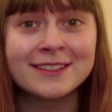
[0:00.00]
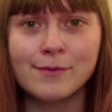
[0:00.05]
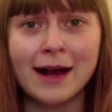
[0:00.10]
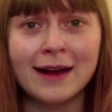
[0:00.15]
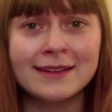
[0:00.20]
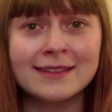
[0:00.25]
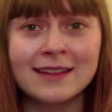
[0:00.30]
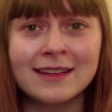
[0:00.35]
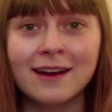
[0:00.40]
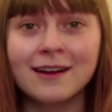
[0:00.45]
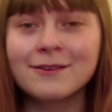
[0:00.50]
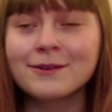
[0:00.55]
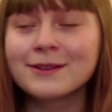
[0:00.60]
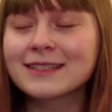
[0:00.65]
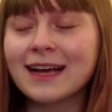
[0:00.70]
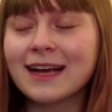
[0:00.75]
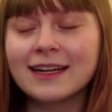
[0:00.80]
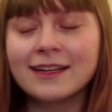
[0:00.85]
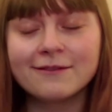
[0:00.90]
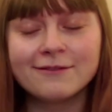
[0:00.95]
I saw it
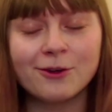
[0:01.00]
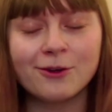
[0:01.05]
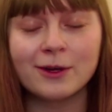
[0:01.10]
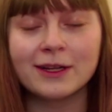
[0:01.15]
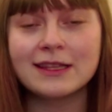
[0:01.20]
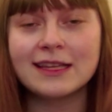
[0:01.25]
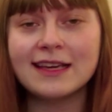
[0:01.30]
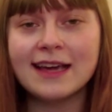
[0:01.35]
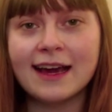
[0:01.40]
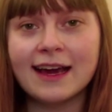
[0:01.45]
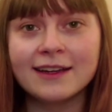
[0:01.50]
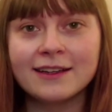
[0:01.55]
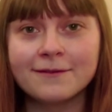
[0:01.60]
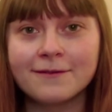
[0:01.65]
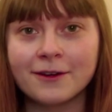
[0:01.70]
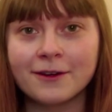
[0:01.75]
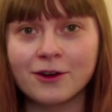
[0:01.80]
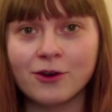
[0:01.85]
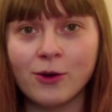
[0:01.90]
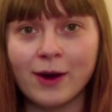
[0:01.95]
was kind of toward the end
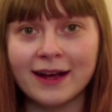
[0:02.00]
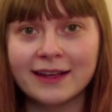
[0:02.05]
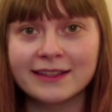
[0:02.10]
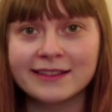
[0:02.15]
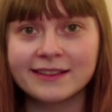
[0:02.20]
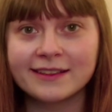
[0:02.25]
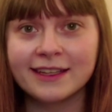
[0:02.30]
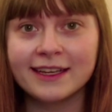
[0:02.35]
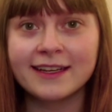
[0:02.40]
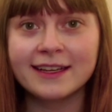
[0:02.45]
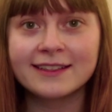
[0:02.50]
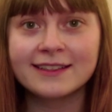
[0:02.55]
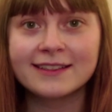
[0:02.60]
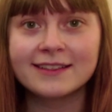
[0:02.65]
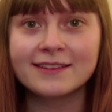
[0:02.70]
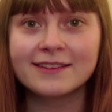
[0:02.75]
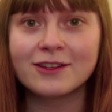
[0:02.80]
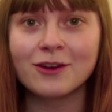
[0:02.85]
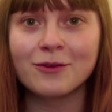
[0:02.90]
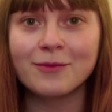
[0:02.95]
of her quest
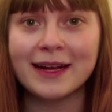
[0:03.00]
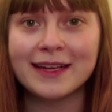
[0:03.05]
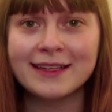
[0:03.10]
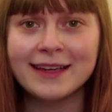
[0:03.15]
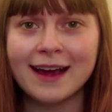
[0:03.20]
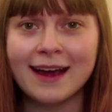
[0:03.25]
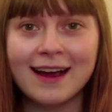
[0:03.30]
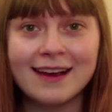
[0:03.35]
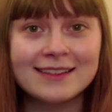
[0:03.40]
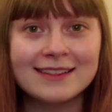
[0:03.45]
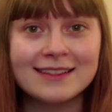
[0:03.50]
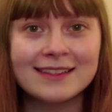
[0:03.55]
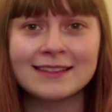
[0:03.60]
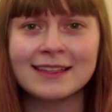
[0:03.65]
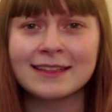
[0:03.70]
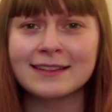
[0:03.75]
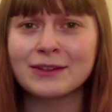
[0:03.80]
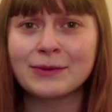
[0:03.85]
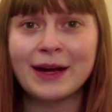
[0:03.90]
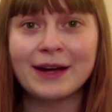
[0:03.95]
list, so my guess is
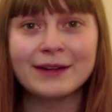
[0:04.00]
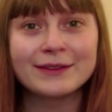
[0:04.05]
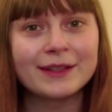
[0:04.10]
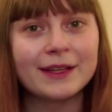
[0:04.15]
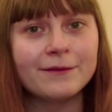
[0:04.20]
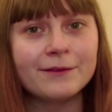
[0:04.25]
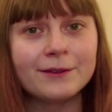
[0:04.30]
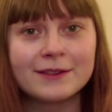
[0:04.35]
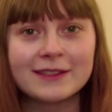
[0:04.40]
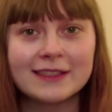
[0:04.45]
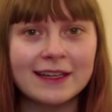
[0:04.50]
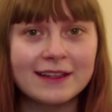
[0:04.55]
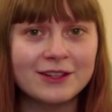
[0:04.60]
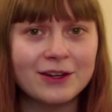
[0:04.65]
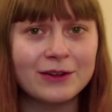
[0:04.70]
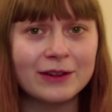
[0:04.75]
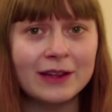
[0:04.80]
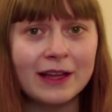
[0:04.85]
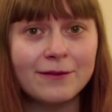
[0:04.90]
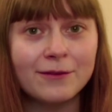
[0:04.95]
it's around level 6
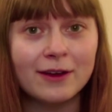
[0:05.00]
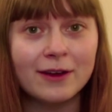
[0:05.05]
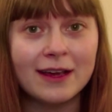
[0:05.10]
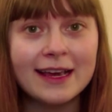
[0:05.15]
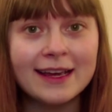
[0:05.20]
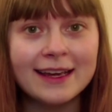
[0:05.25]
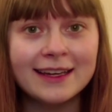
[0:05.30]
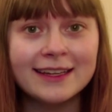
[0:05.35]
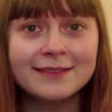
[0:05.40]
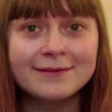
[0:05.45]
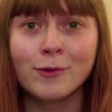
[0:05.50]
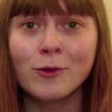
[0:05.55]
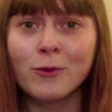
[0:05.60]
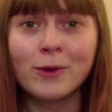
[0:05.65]
or level 8.